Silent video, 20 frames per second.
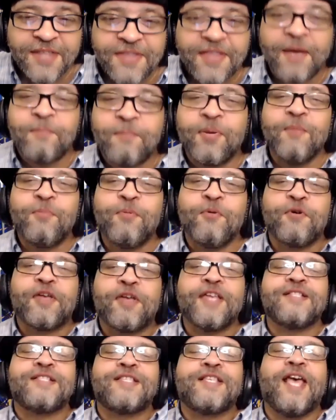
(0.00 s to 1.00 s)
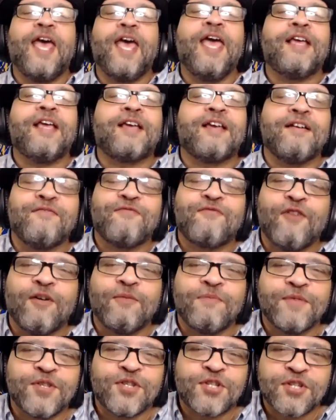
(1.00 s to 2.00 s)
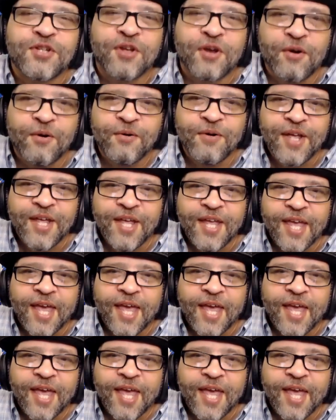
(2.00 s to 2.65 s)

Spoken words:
that people can take from the show